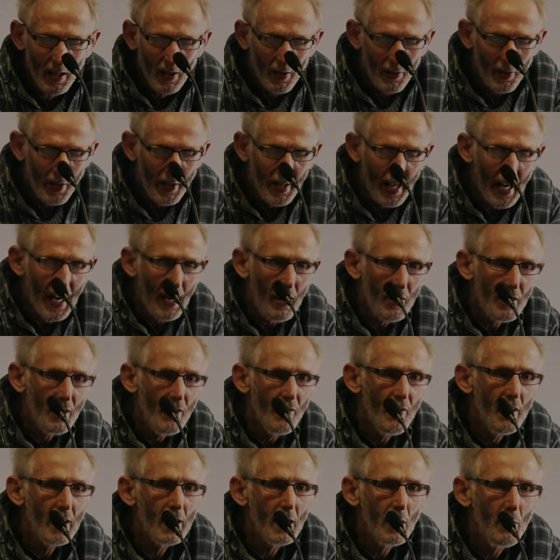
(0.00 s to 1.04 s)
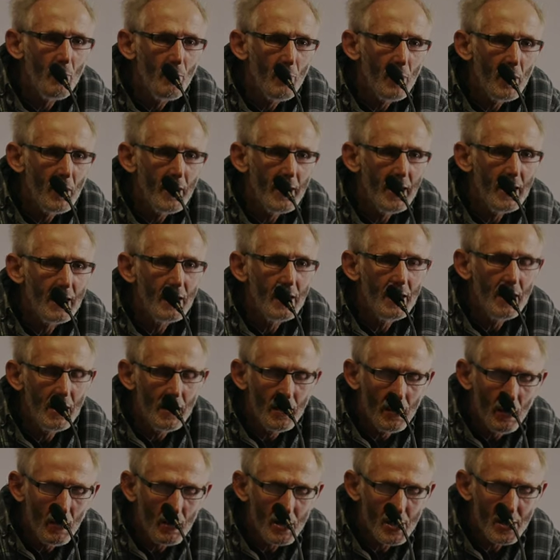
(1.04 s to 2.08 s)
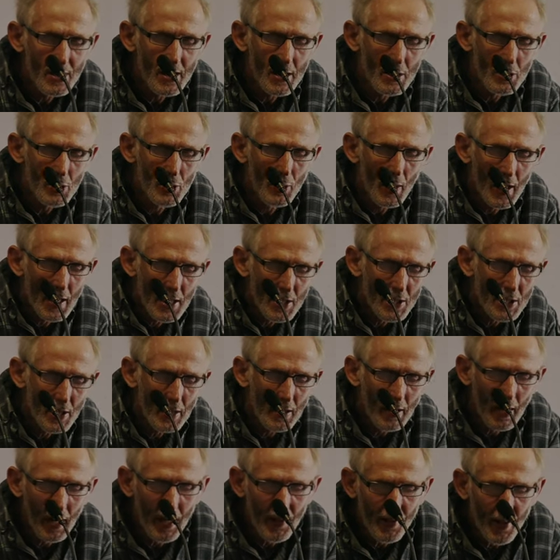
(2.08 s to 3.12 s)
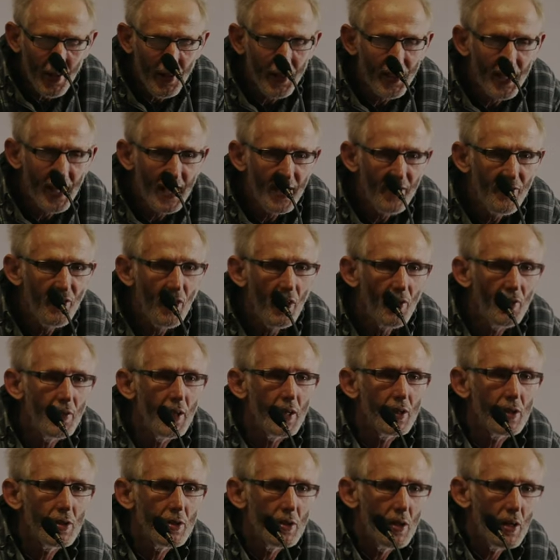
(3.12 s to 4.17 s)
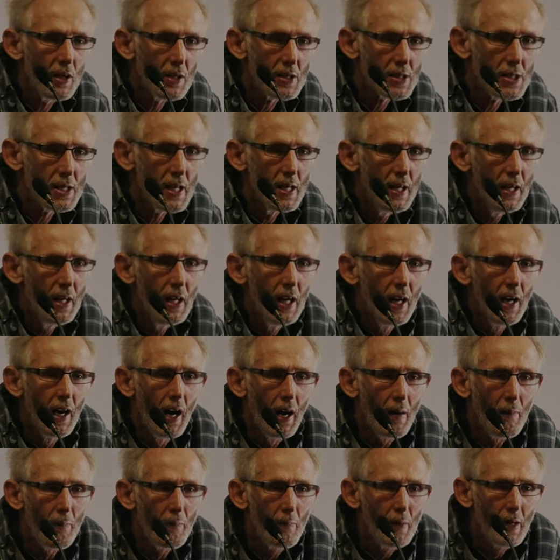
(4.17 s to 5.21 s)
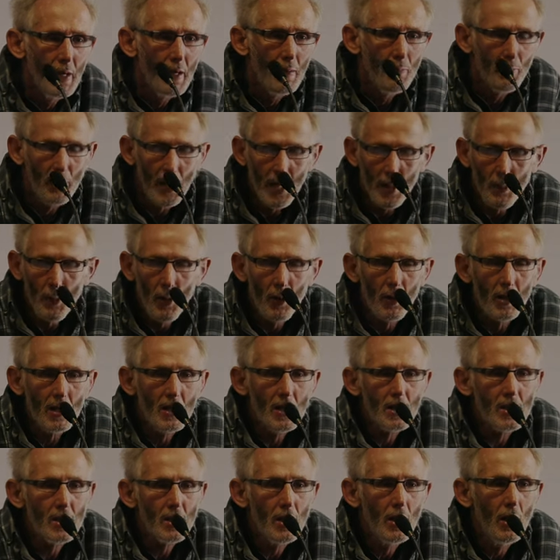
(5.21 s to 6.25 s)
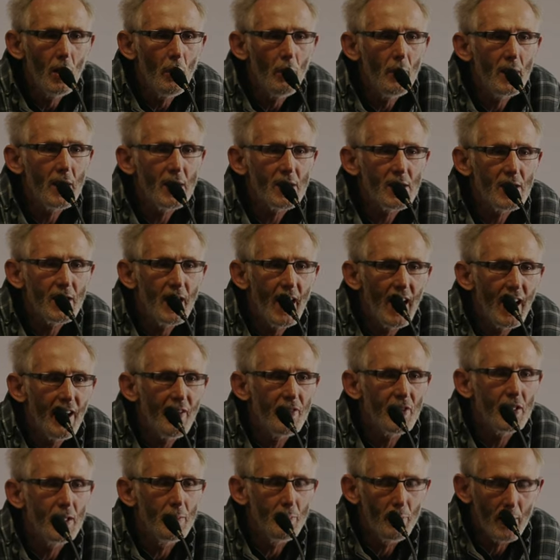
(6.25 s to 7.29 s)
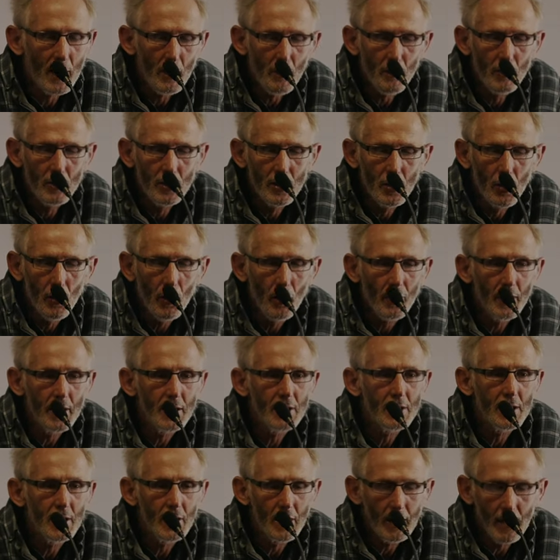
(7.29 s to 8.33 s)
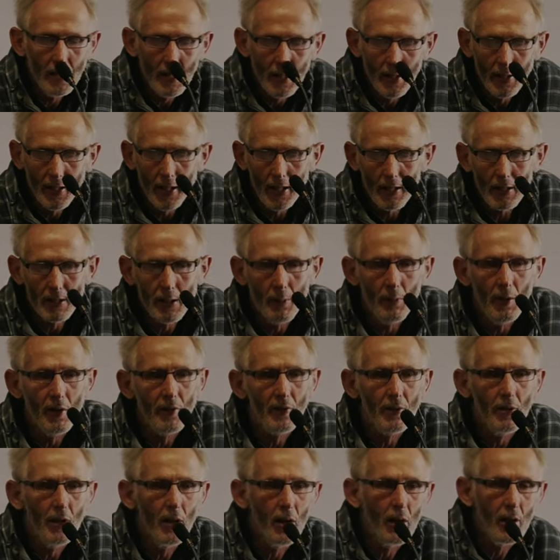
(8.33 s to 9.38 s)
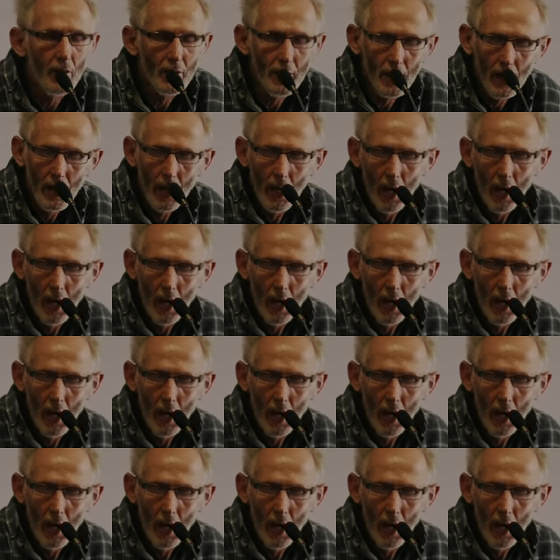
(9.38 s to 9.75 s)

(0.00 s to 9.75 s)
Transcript: That out of a completely lost situation, like the thief on the cross, people can still be saved and be drawn into the kingdom of God.